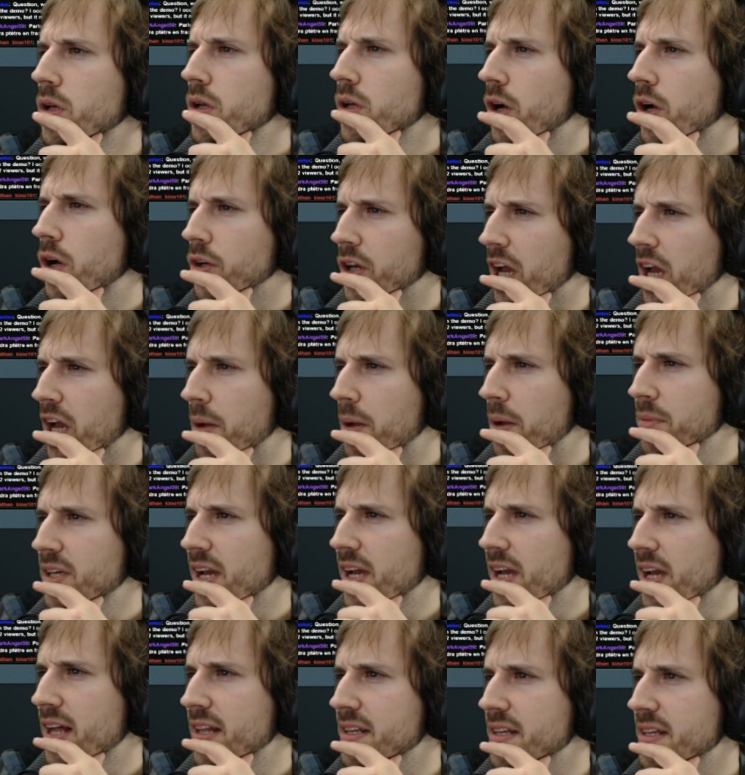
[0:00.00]
Okay, empty
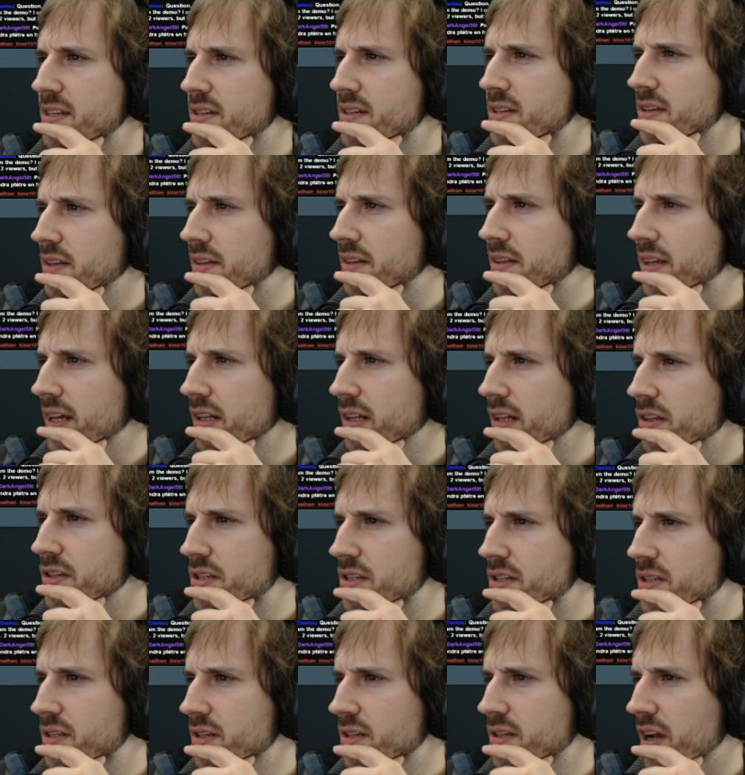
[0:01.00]
Alice,
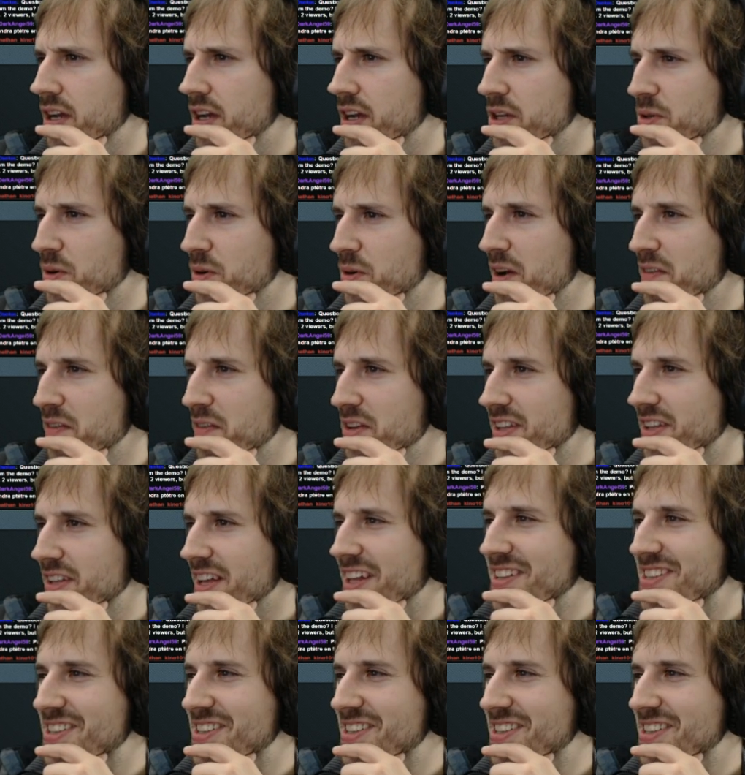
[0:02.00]
Davis, I do have it, and